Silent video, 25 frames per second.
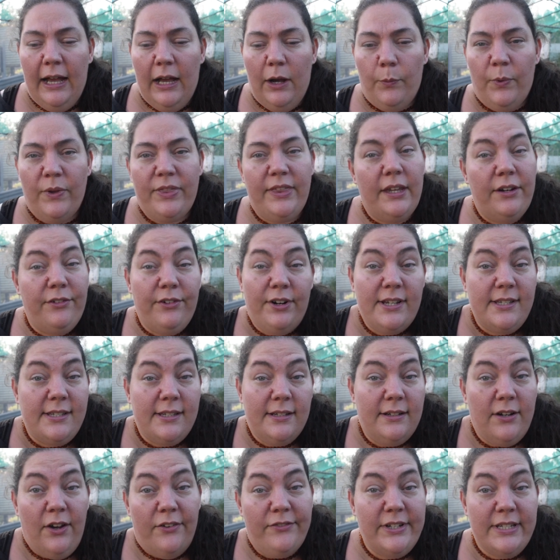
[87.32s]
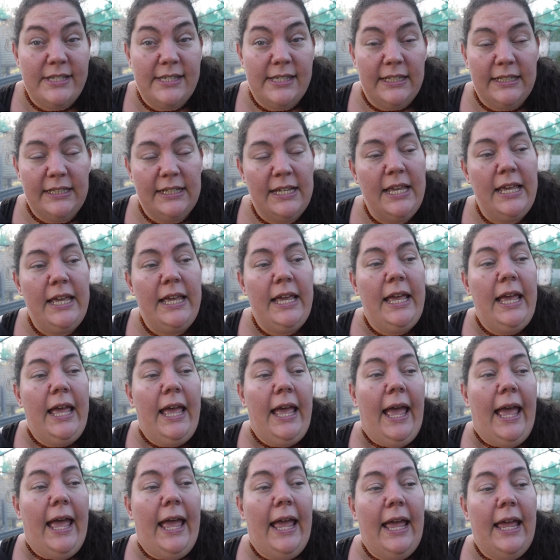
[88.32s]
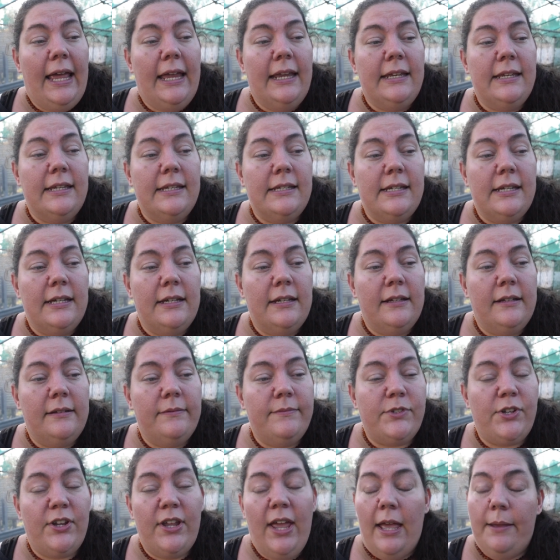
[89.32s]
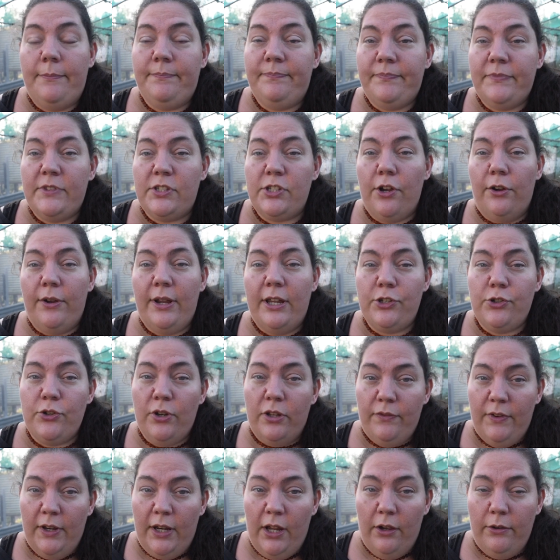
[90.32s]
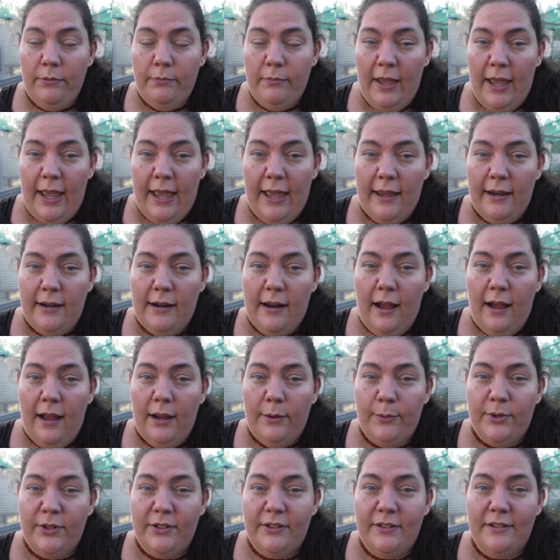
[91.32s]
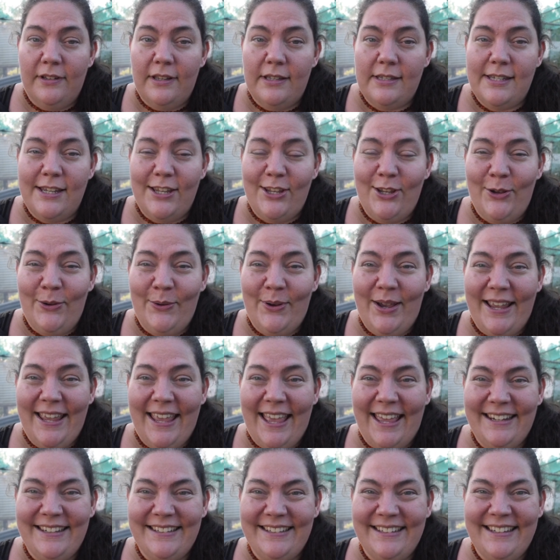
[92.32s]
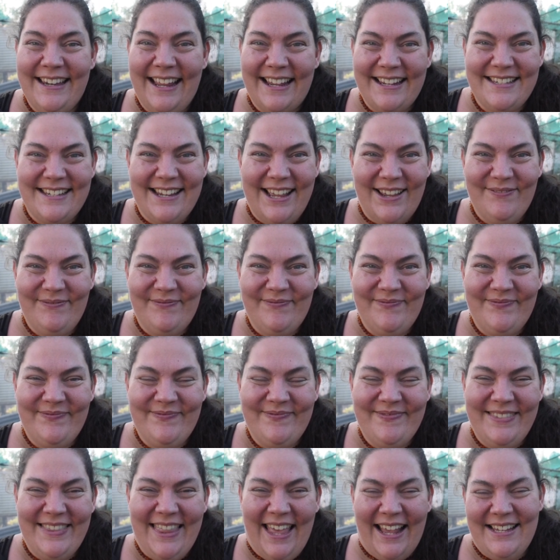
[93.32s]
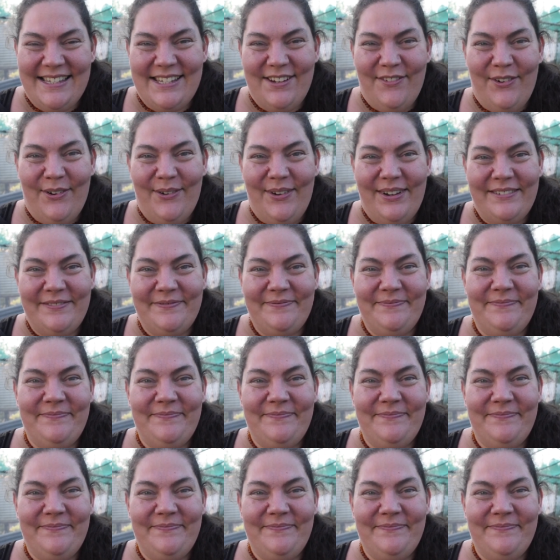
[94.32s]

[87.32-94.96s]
within reason obviously. And so yeah, so enjoy the video, and I will see you again next time. Thanks everyone.